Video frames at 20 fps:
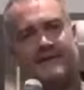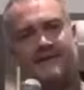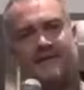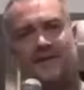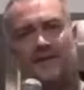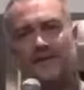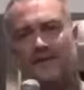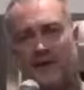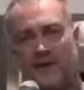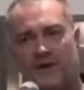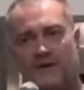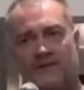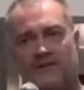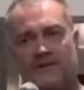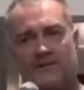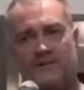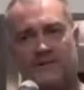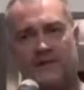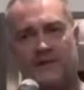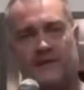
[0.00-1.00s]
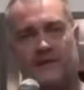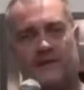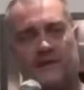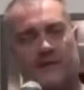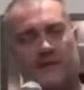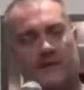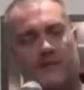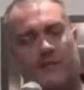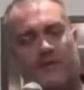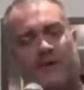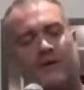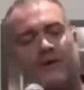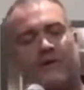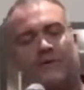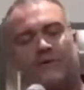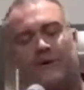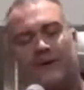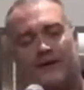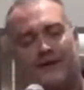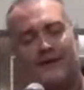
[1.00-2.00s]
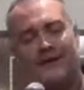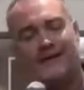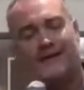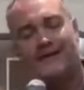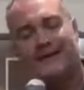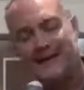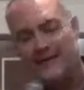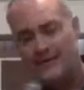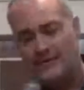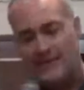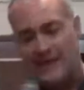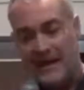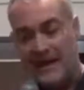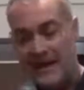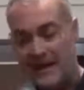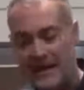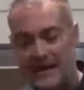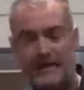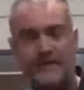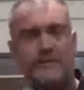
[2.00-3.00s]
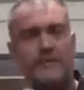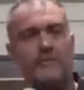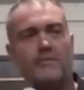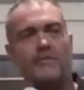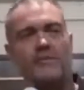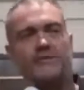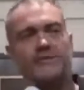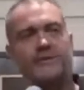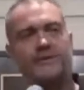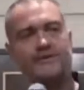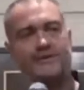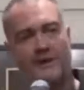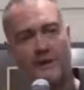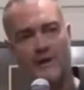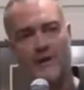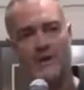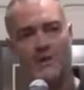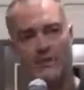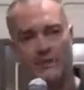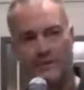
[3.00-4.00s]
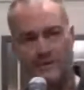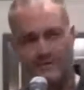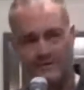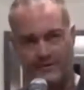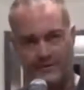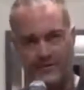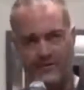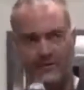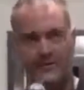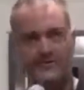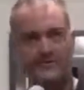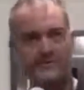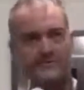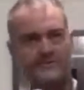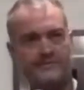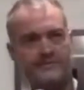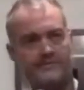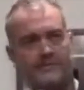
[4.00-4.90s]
seem very wise to me. We are being led down a path which is our own undoing,